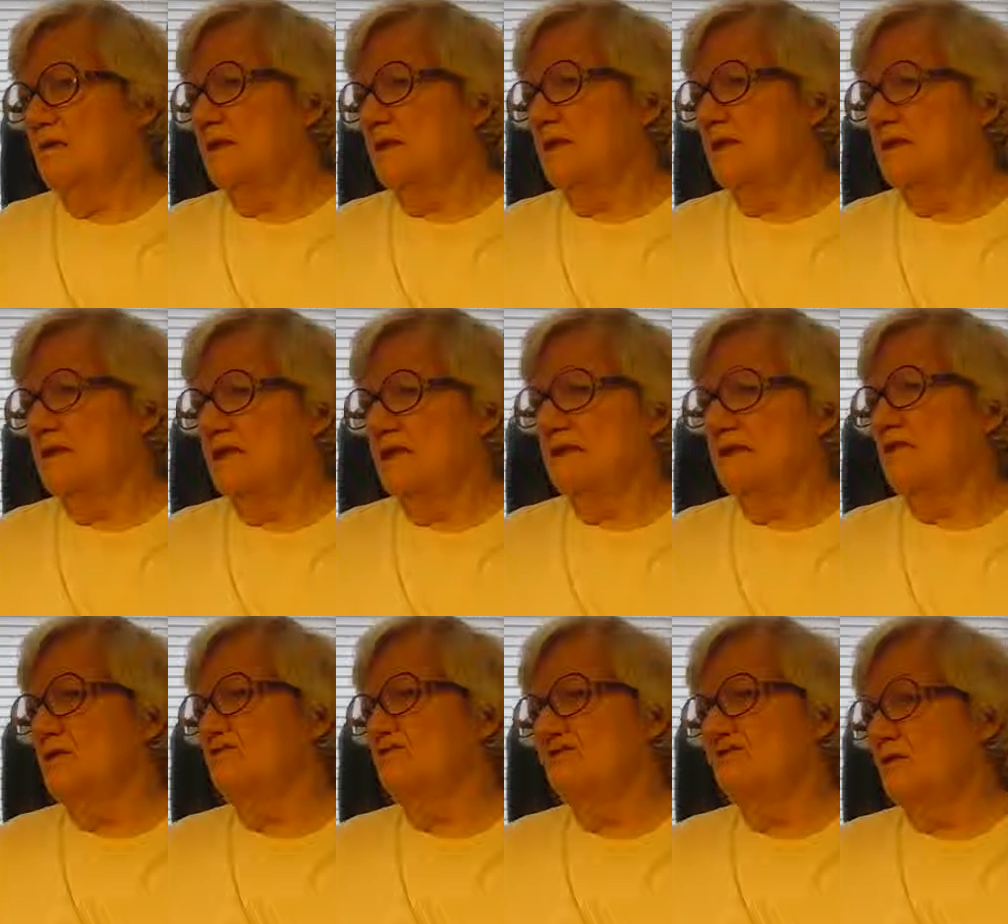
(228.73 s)
he
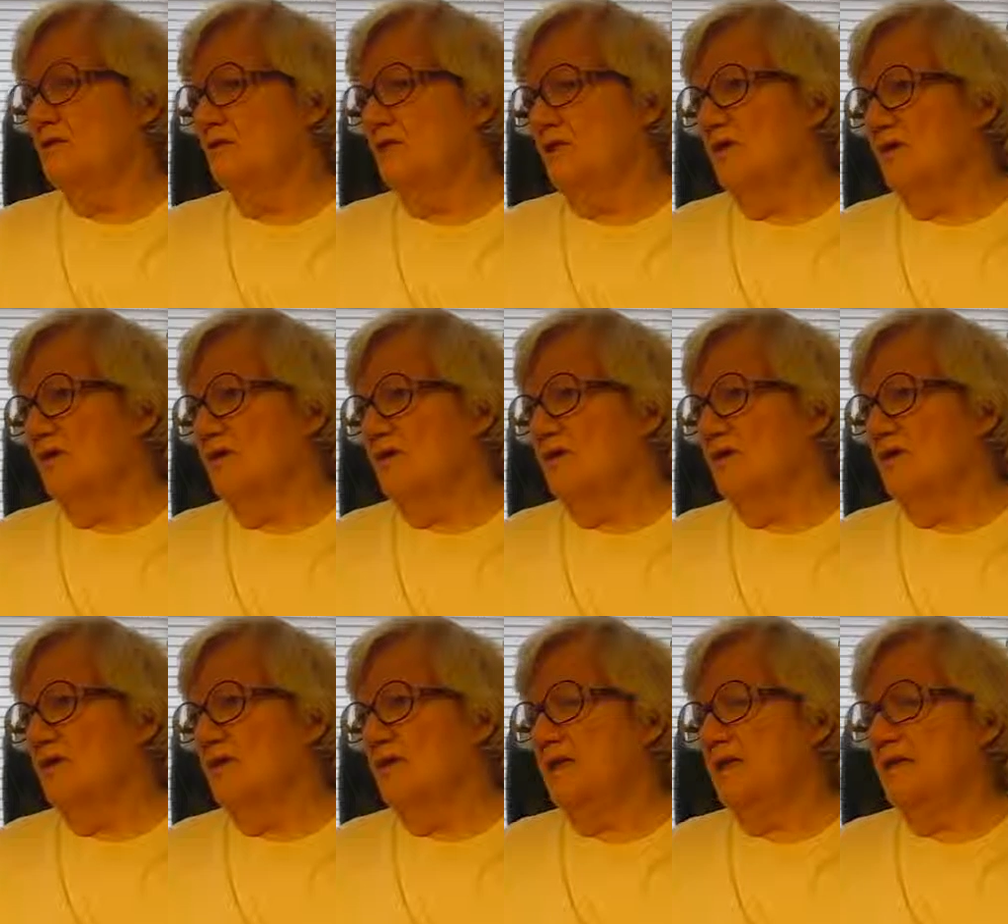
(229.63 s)
didn't do very well.
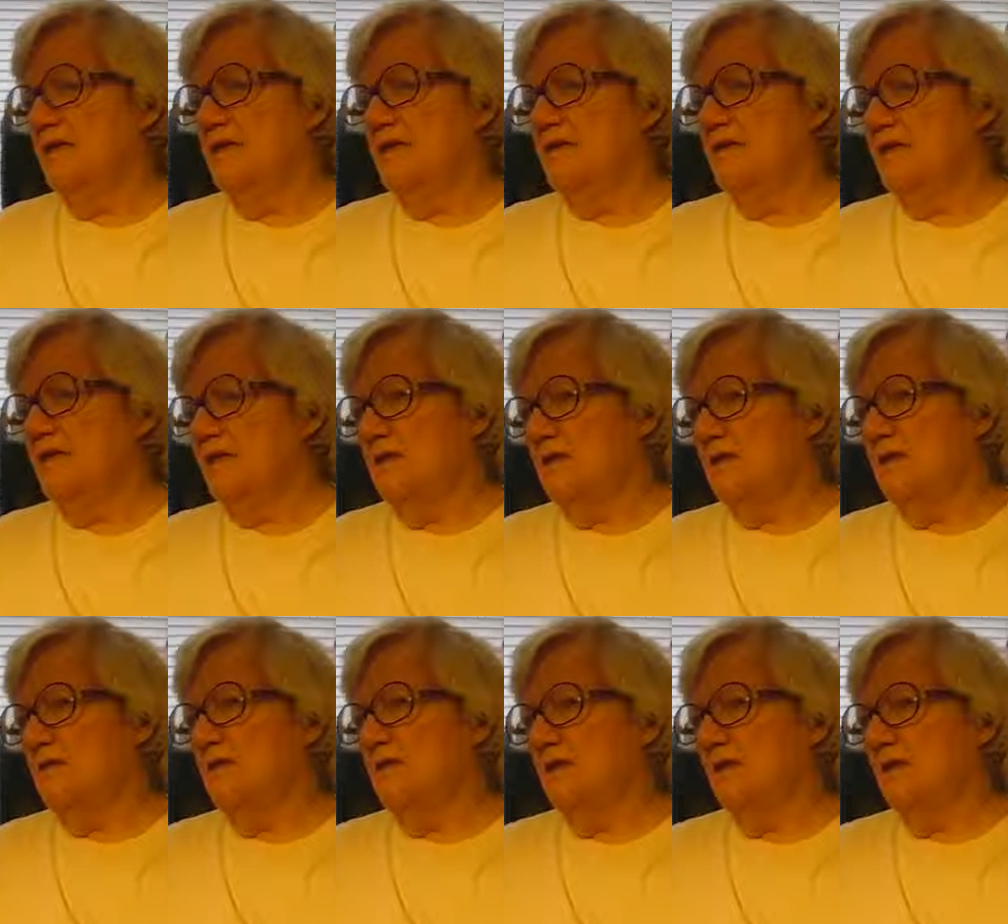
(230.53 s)
But he, in